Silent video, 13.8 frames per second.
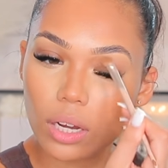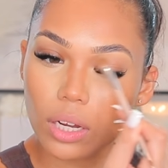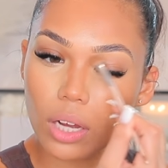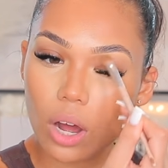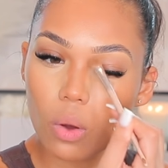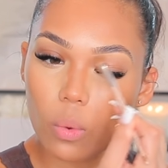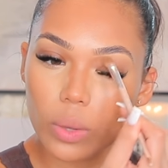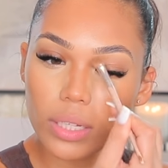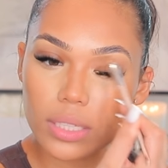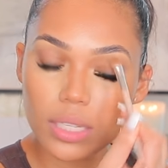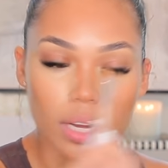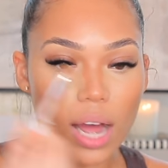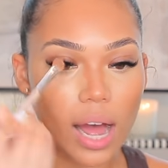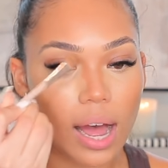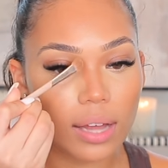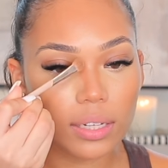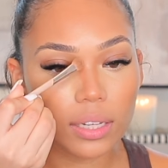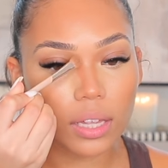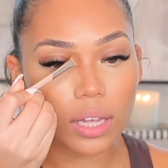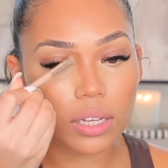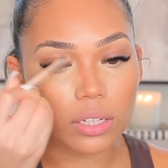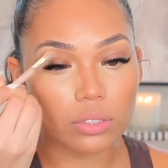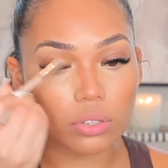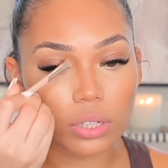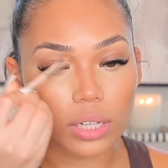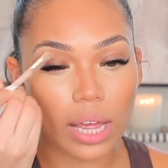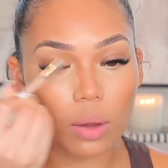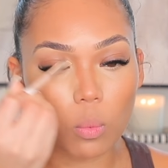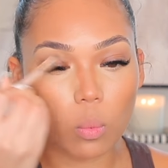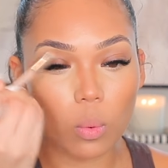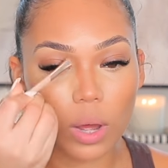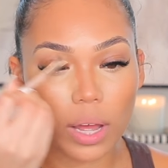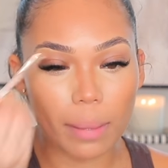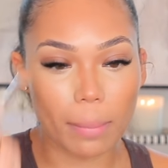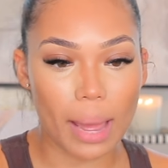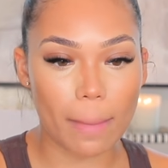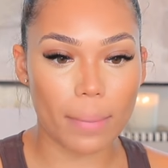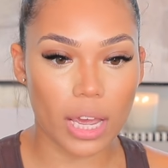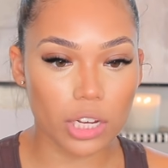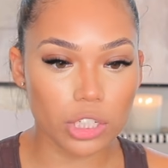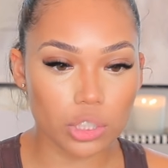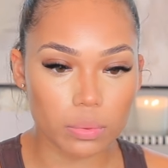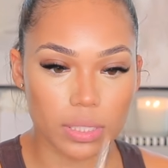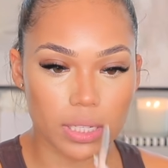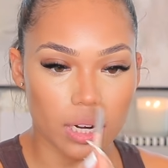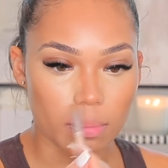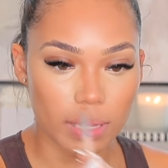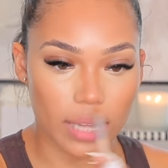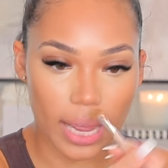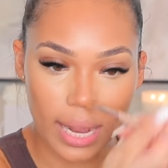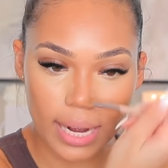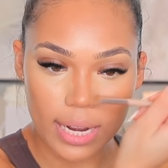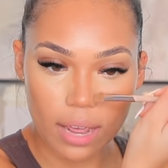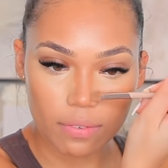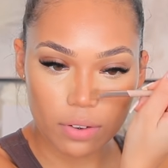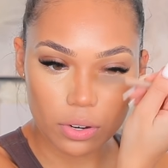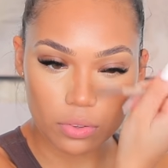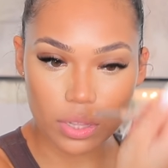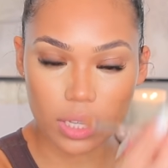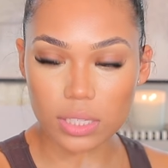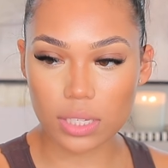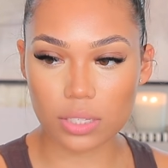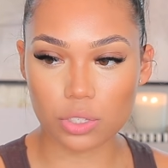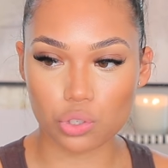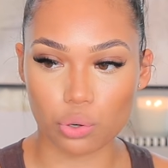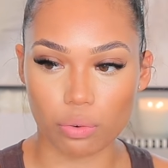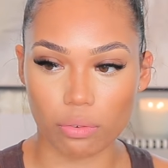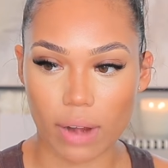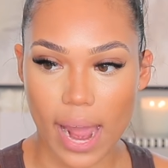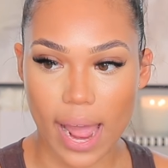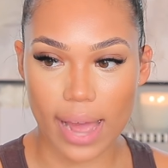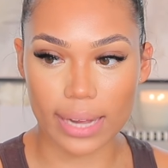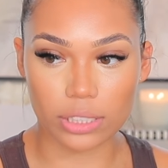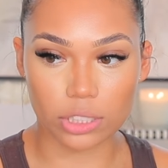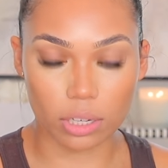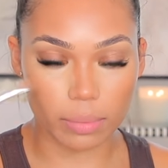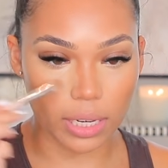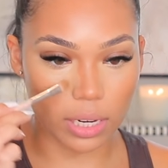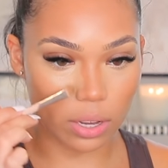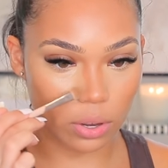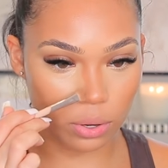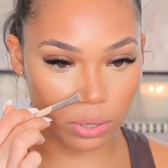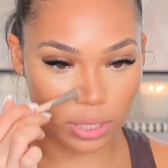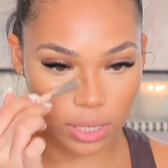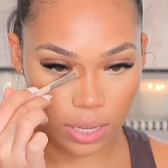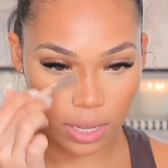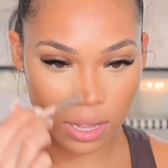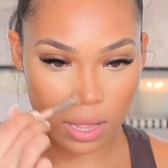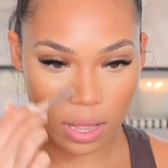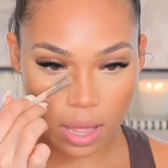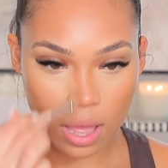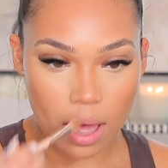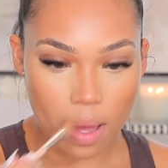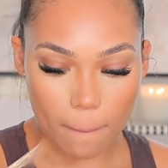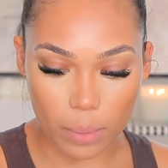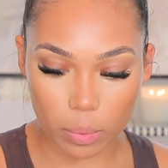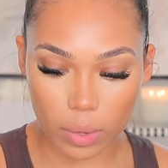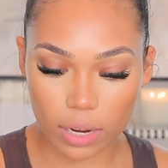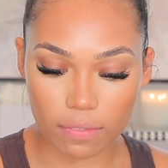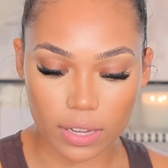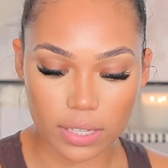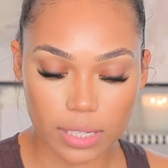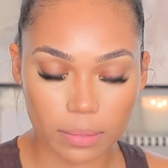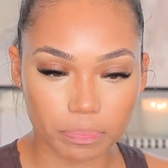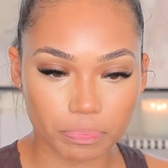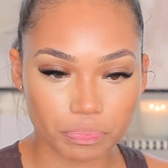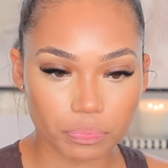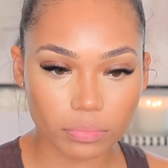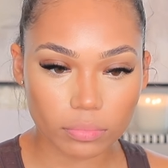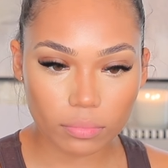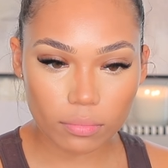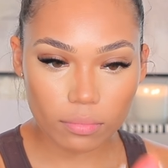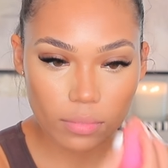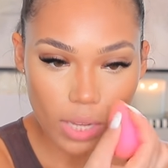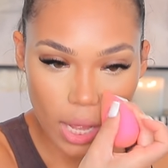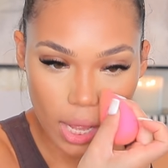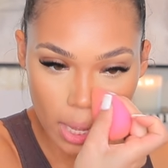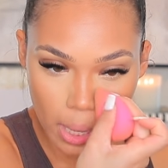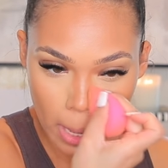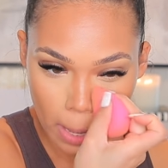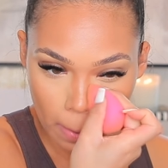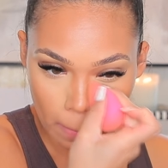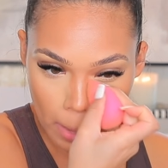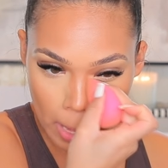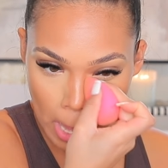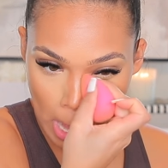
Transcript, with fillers: going to college or, like, what my major was going to be. Like, I never knew. This is trash on my nose, but we're going to fix it. Um,